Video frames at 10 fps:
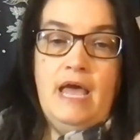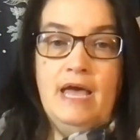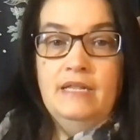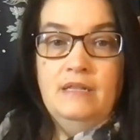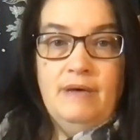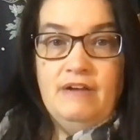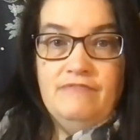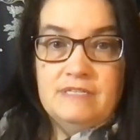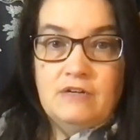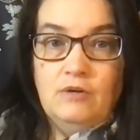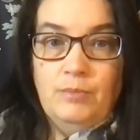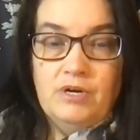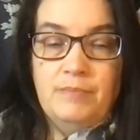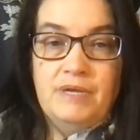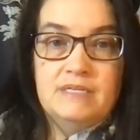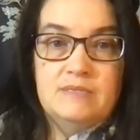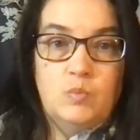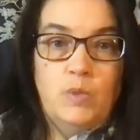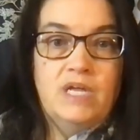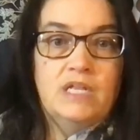and the metaphysical book because
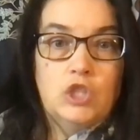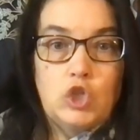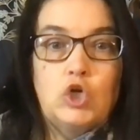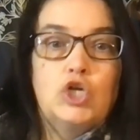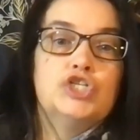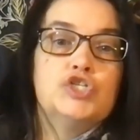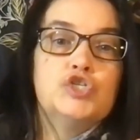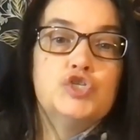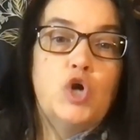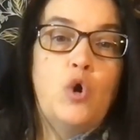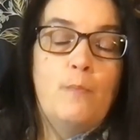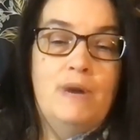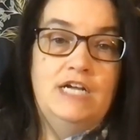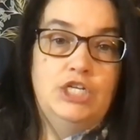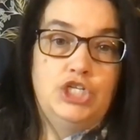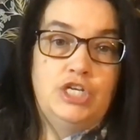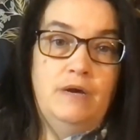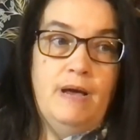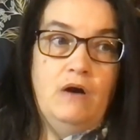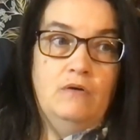we can learn so much
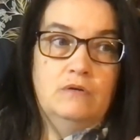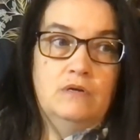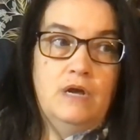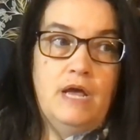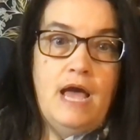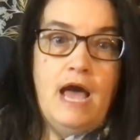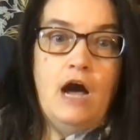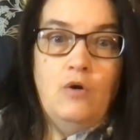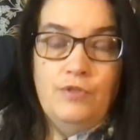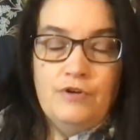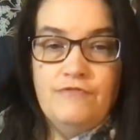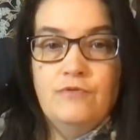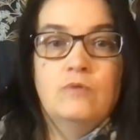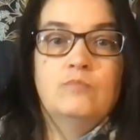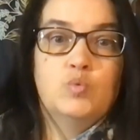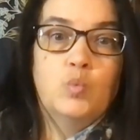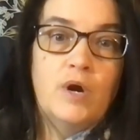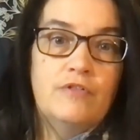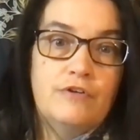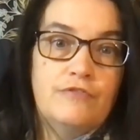about how they're formed,
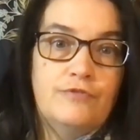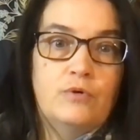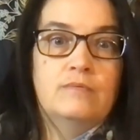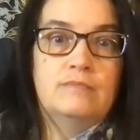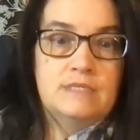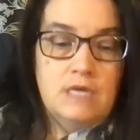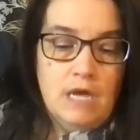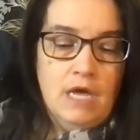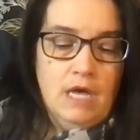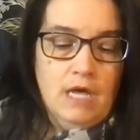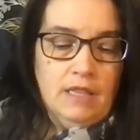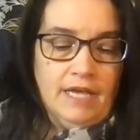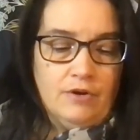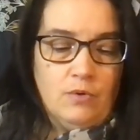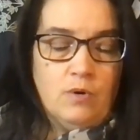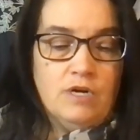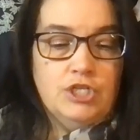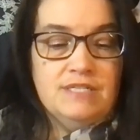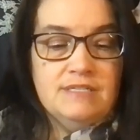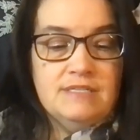where they're formed, like their
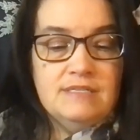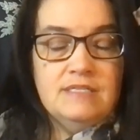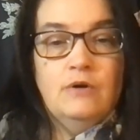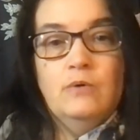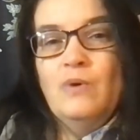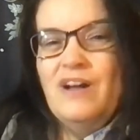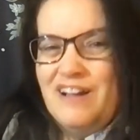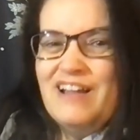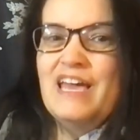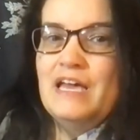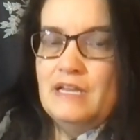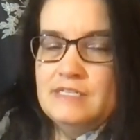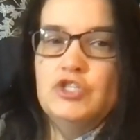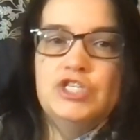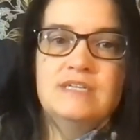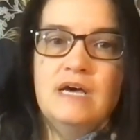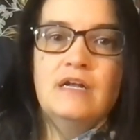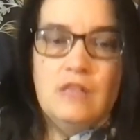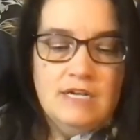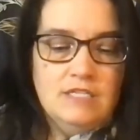origins. So, okay, so she's got
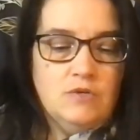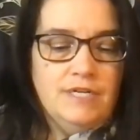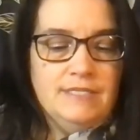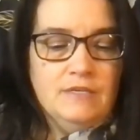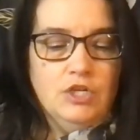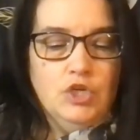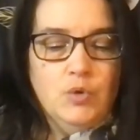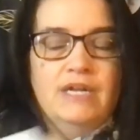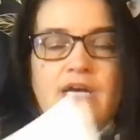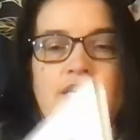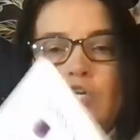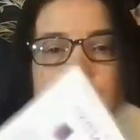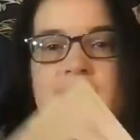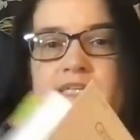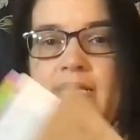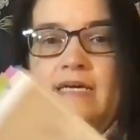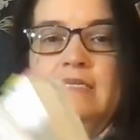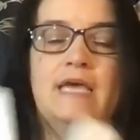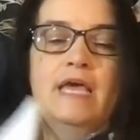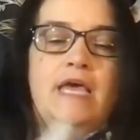a glossary so that you can understand.